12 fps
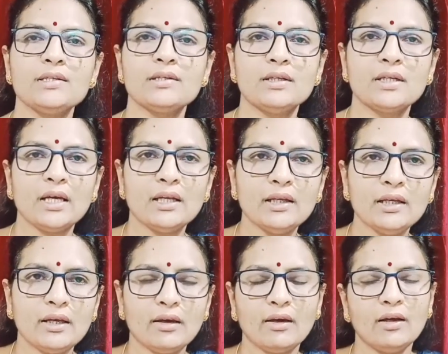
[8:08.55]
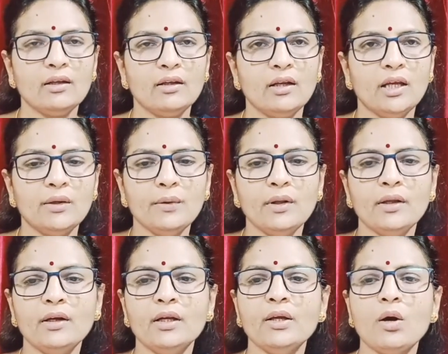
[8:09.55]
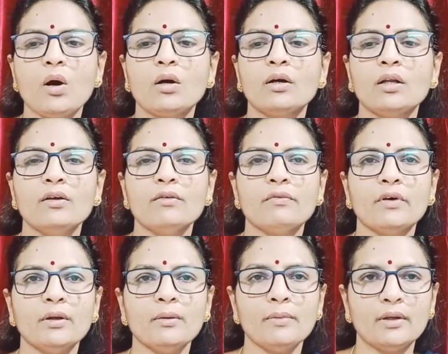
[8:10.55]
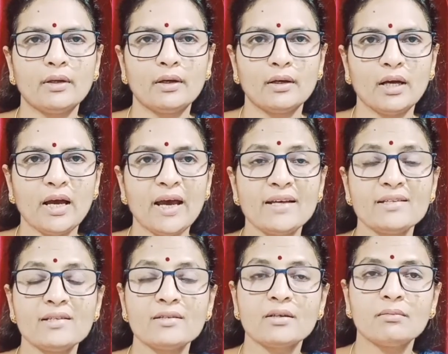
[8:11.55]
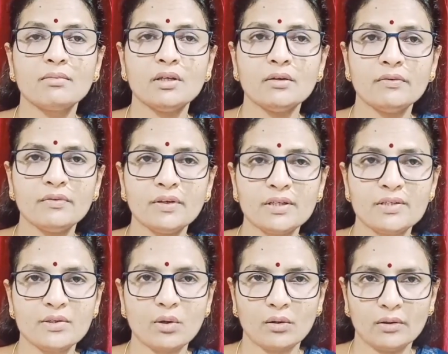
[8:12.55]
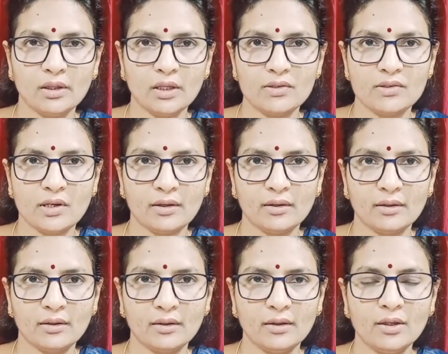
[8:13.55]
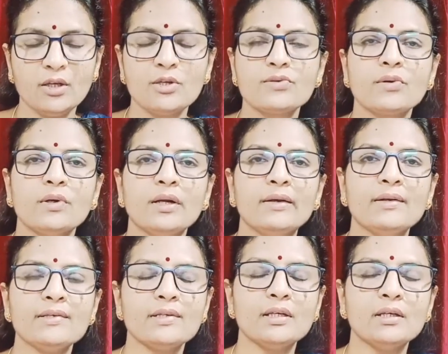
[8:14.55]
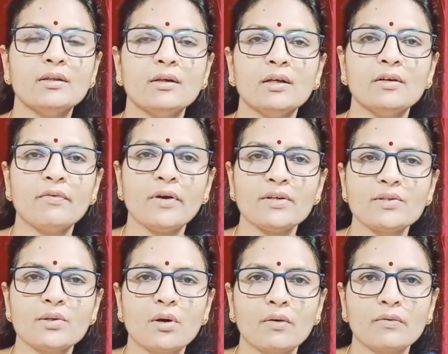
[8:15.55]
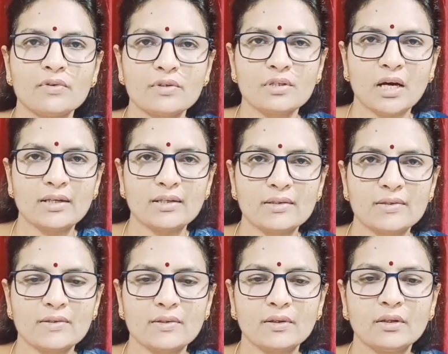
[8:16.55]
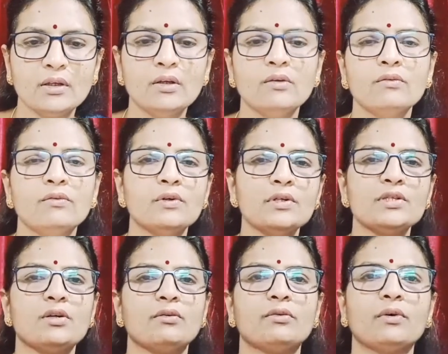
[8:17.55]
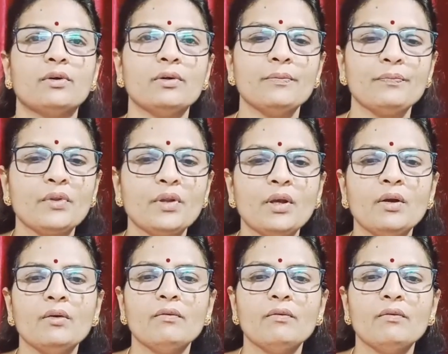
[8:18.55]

This daily and regularly occurring phenomena has some effects on nature. So let us see the effects of tides. First of all,